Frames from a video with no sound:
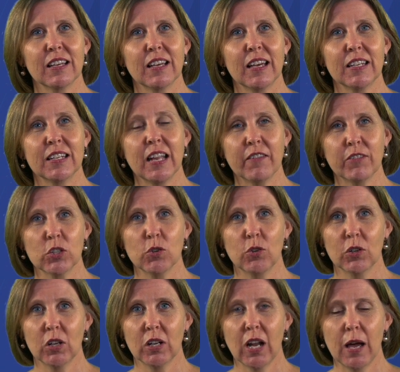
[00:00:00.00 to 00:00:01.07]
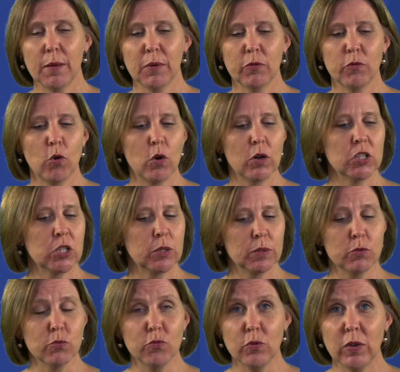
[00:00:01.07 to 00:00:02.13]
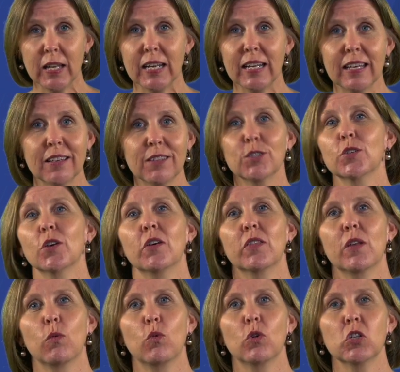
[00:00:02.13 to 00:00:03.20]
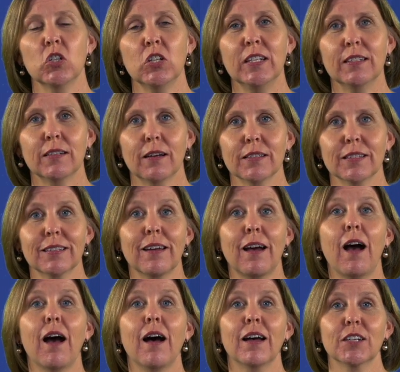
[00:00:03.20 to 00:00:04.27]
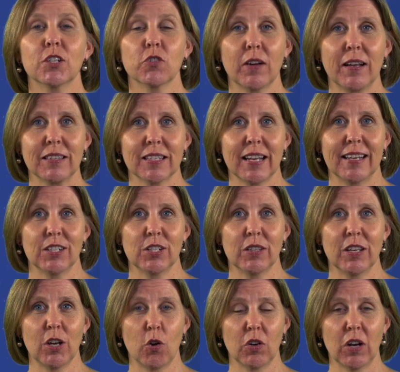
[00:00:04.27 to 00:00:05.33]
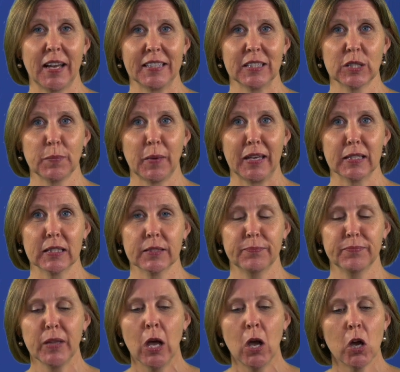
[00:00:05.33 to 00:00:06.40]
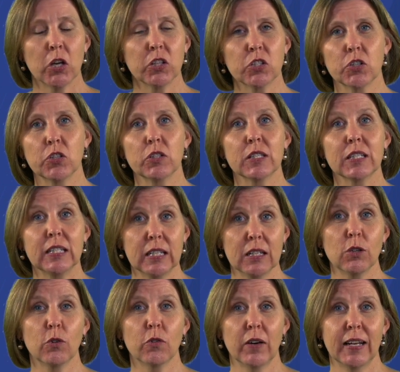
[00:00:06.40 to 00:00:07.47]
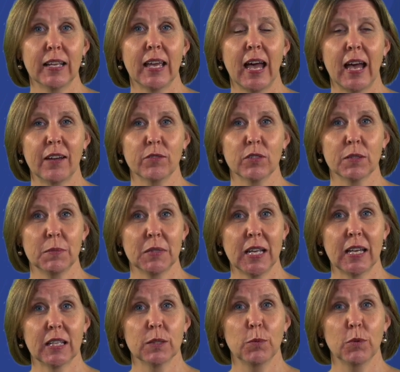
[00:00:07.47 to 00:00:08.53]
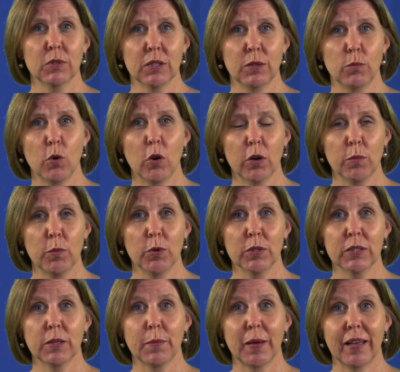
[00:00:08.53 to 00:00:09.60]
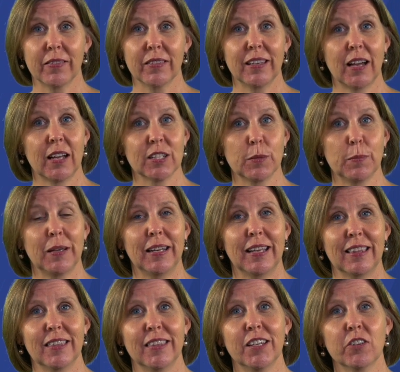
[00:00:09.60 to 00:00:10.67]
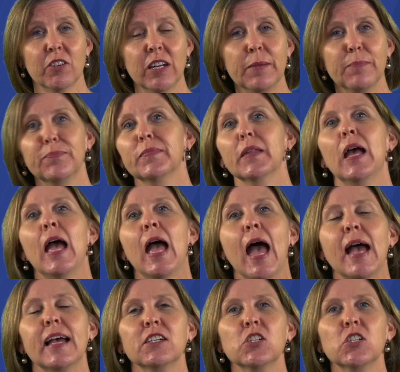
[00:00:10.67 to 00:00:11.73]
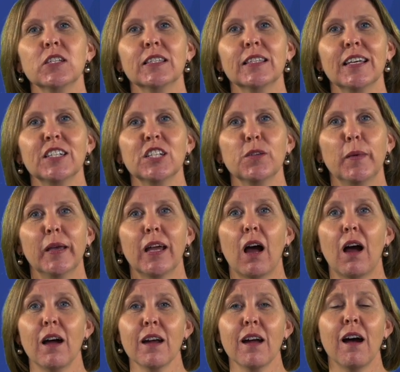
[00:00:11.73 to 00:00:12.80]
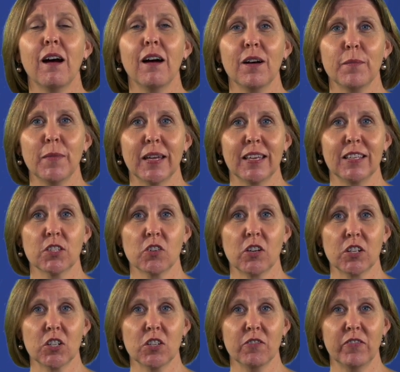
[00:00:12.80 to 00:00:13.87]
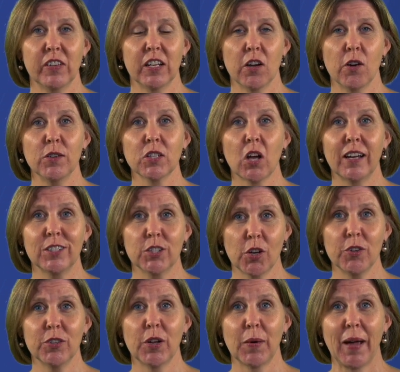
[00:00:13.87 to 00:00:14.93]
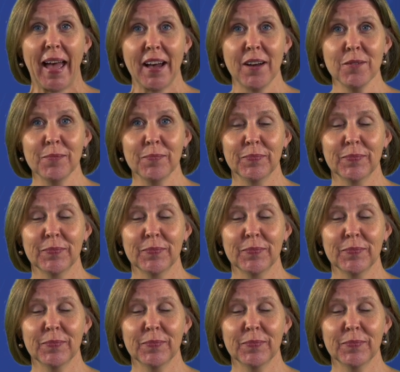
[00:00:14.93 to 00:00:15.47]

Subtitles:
had never taught online before. She was really concerned that what she does can't translate to the online space. Her students did already have some textbooks and workbooks about the underpinning theory, and she said to me, I can't make instructional videos, I don't know how,